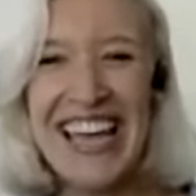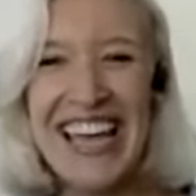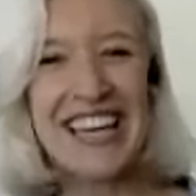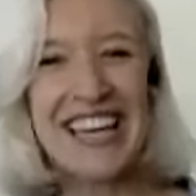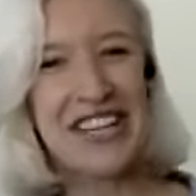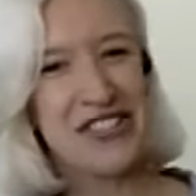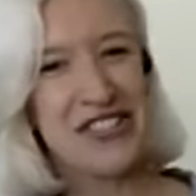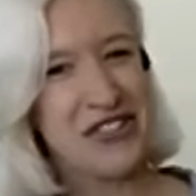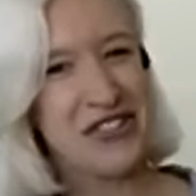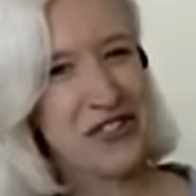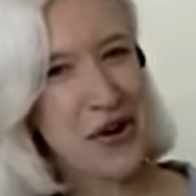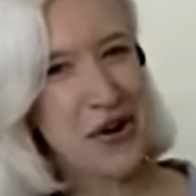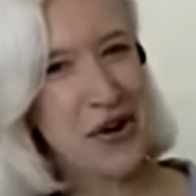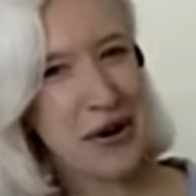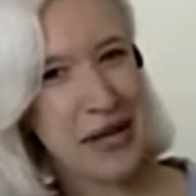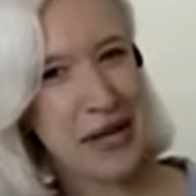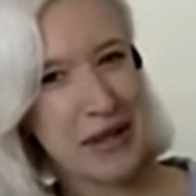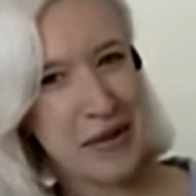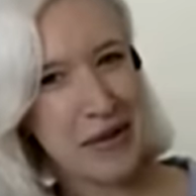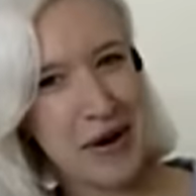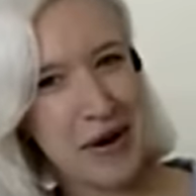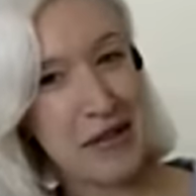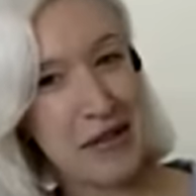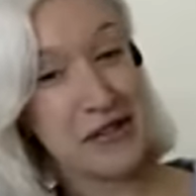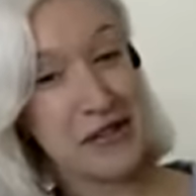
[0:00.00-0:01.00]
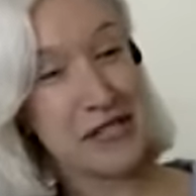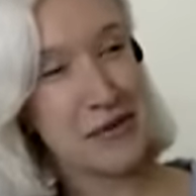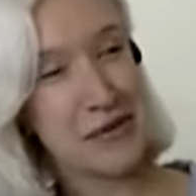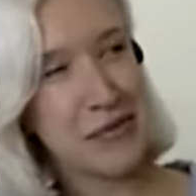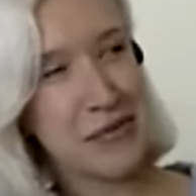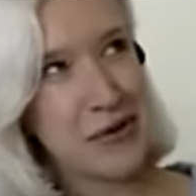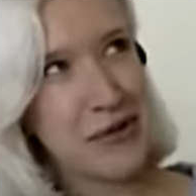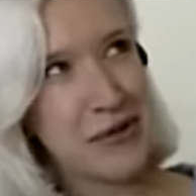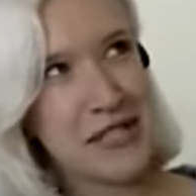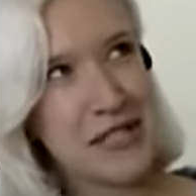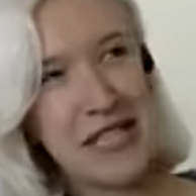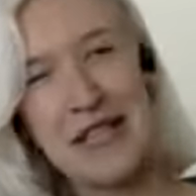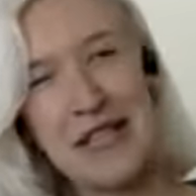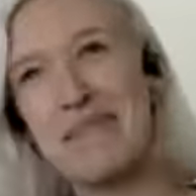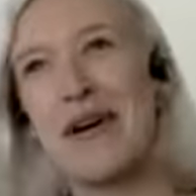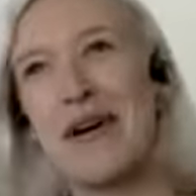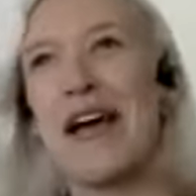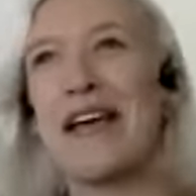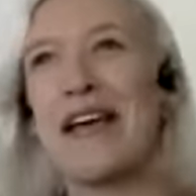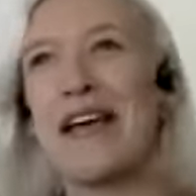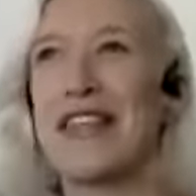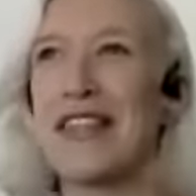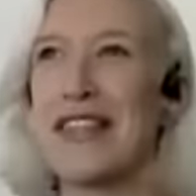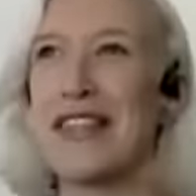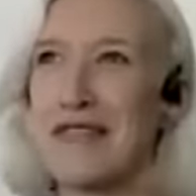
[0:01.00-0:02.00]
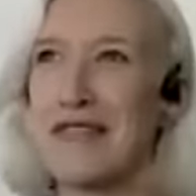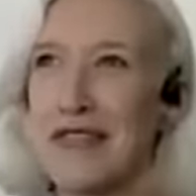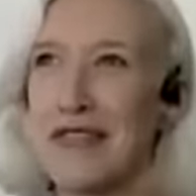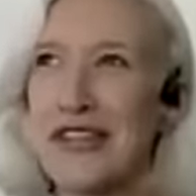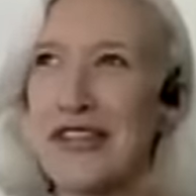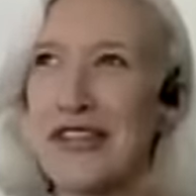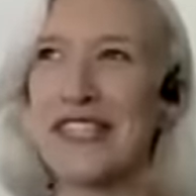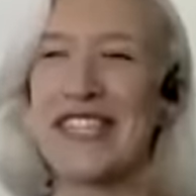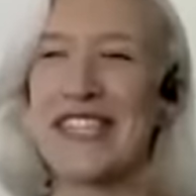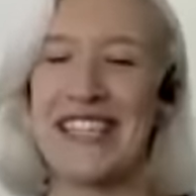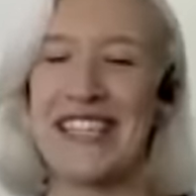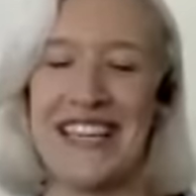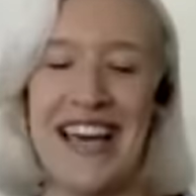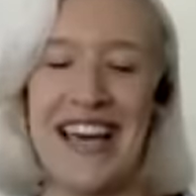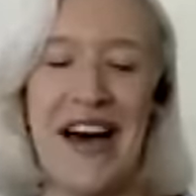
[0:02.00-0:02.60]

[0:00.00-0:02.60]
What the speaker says: Controlling the breath, supporting the breath and the voice.